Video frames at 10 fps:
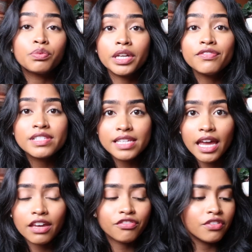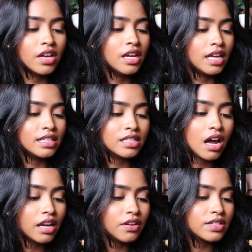reef safe. It's
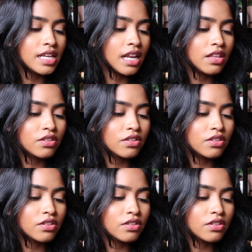non-irritating,